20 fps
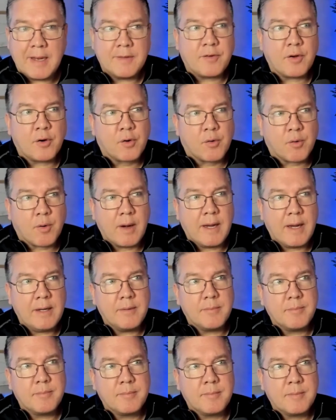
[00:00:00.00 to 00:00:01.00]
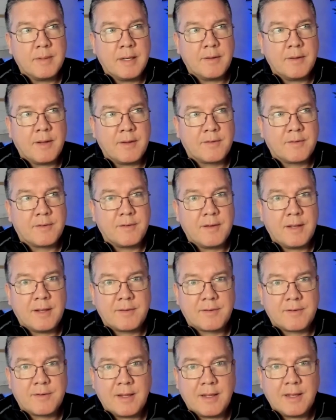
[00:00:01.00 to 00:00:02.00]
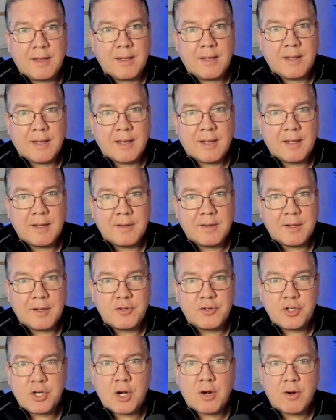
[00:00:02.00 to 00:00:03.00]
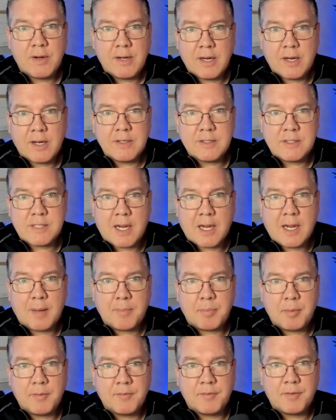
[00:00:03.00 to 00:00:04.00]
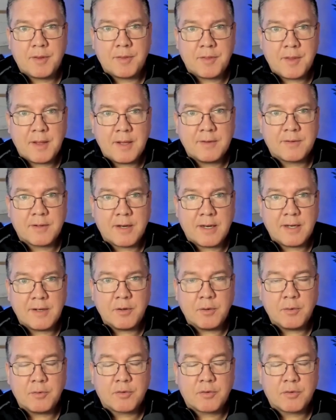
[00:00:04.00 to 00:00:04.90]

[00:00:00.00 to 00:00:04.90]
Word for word: It's a great it, it's it's the uh, the cherry on top of the things that I do.